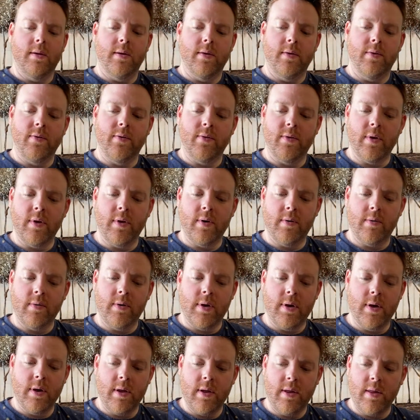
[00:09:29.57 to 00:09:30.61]
So
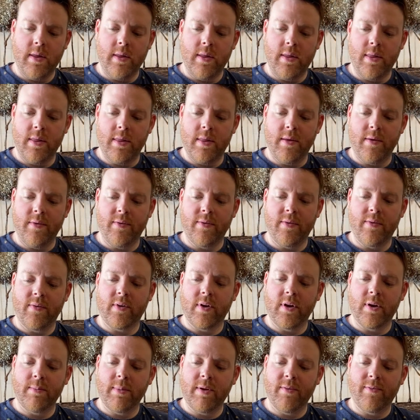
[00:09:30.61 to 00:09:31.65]
this is
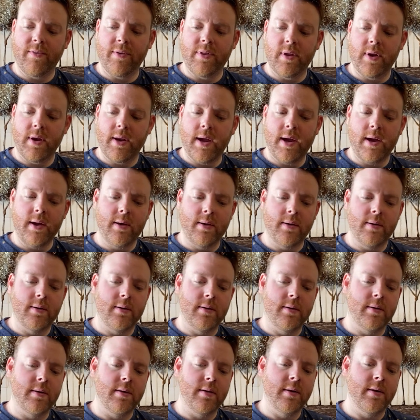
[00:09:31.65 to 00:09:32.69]
going to be for the neck,
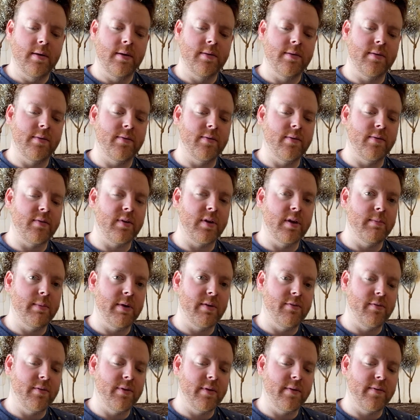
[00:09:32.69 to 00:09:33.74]
this is going to be
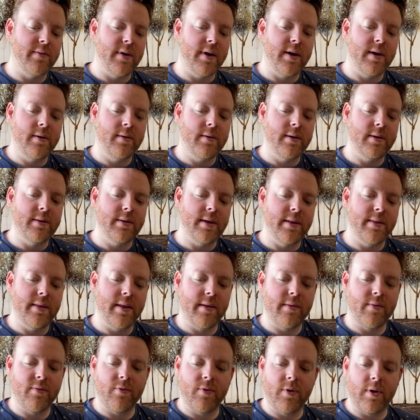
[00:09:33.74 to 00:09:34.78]
for the tail, and then
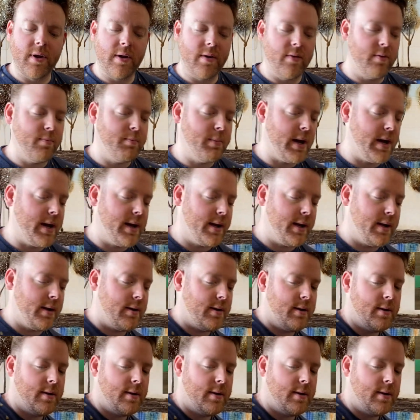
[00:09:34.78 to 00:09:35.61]
that's for his body.